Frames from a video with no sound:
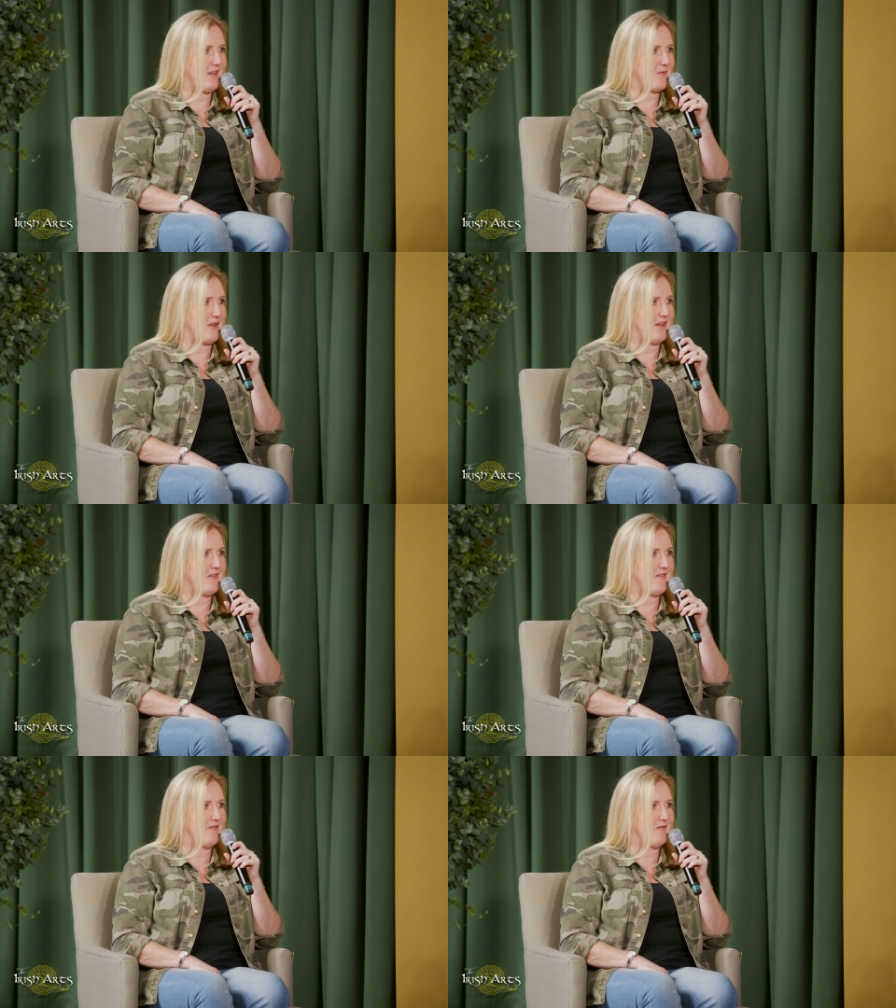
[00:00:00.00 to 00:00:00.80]
It's
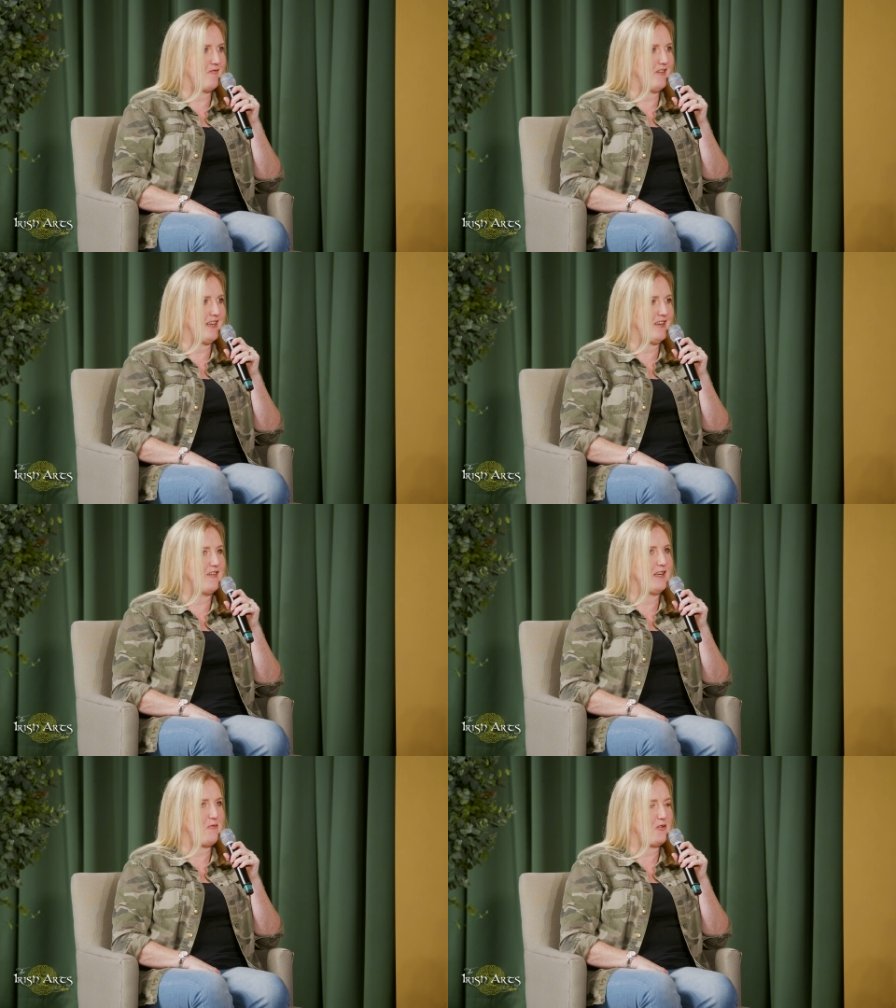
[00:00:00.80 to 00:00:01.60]
been really,
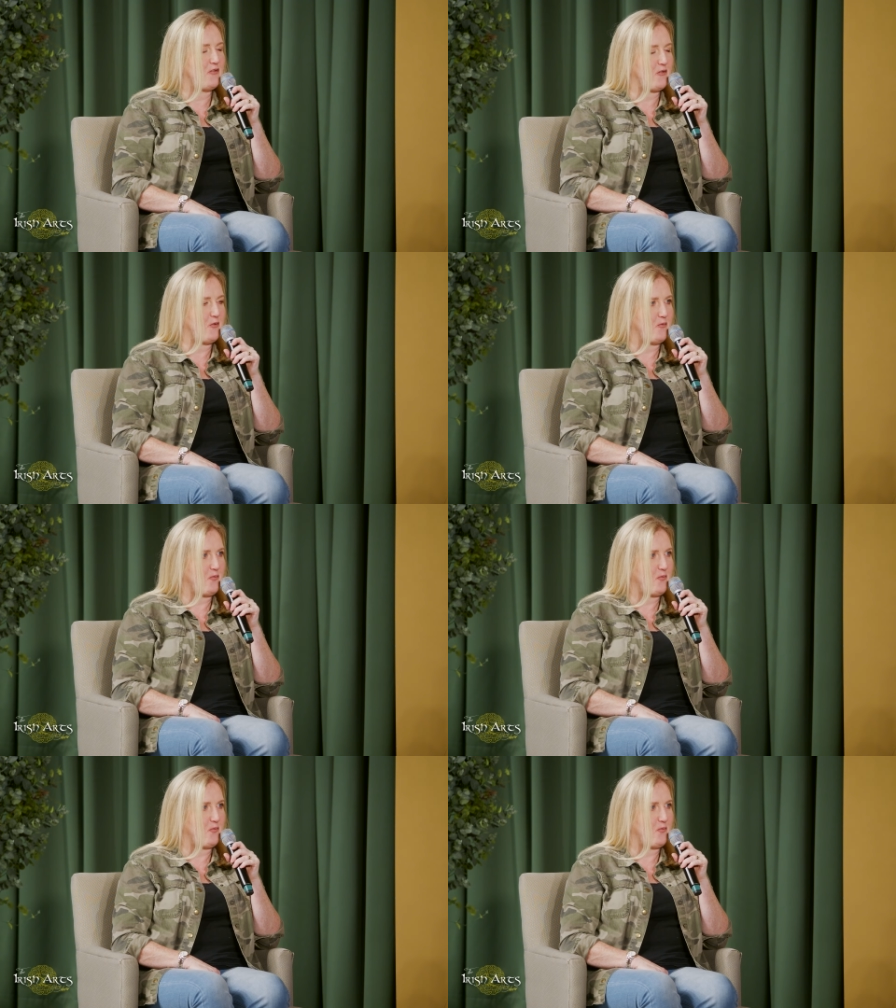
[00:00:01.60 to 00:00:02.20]
really wonderful.